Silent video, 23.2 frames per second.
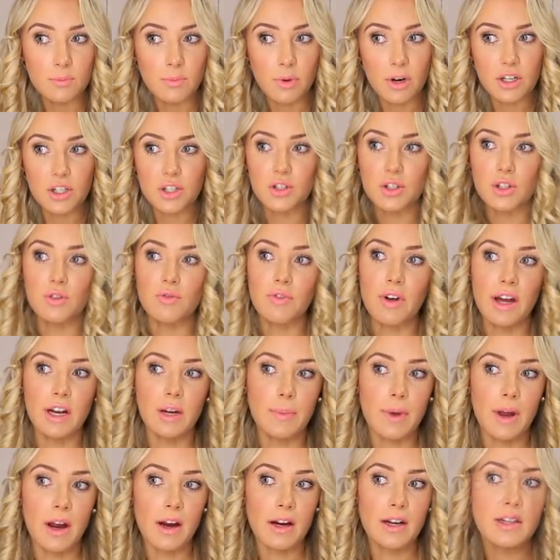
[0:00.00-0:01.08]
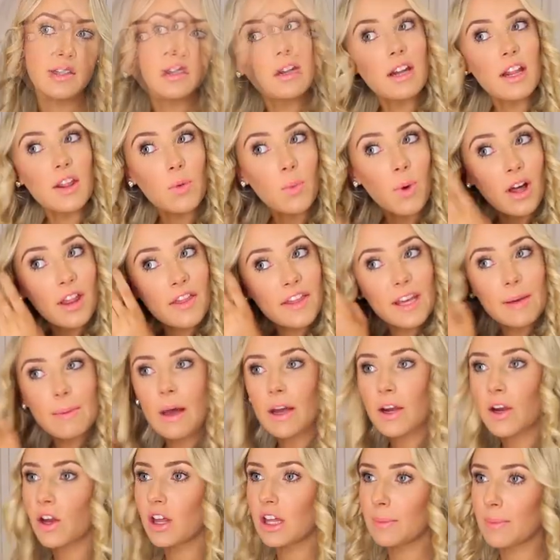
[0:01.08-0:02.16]
brush through random areas. So the one thing
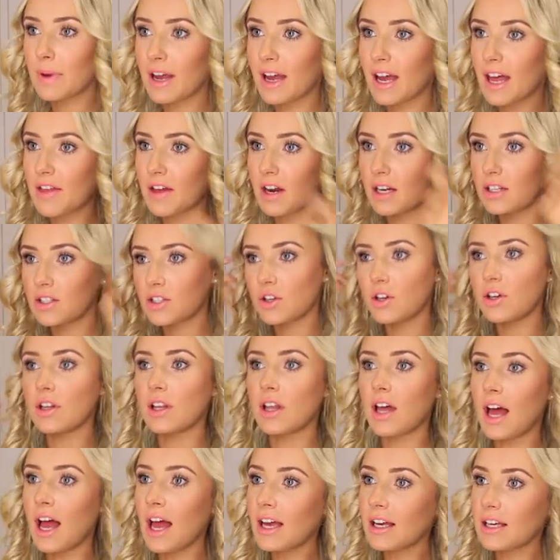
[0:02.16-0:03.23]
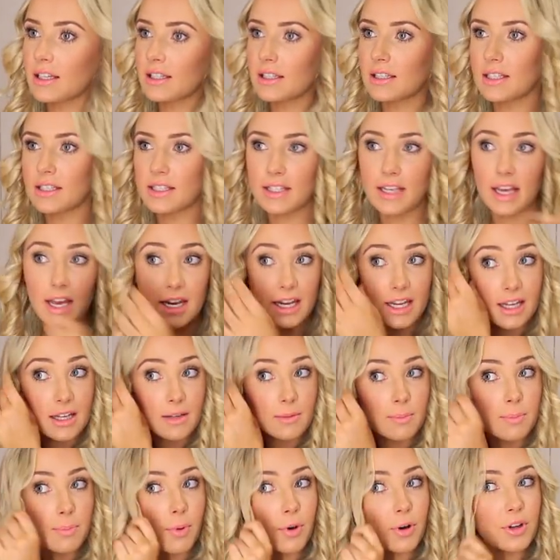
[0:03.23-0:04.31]
about curling my hair that I don't like is
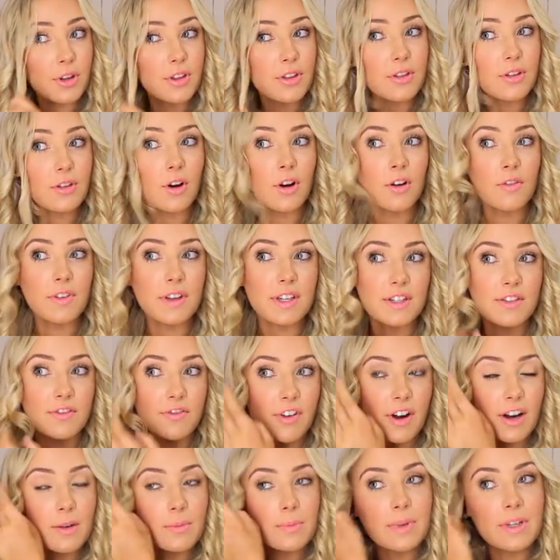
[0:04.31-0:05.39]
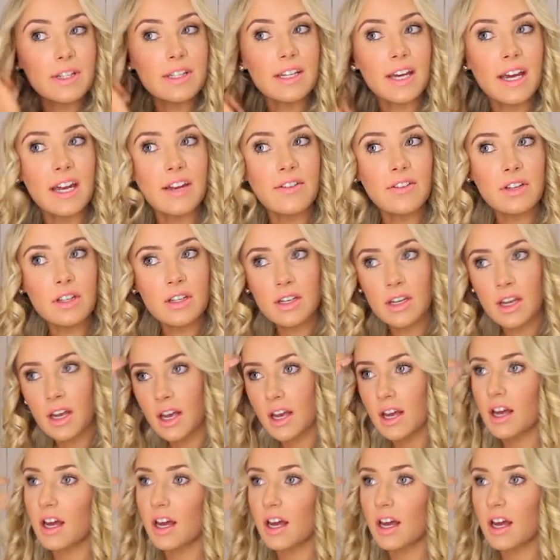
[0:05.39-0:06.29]
getting both of these front bits even.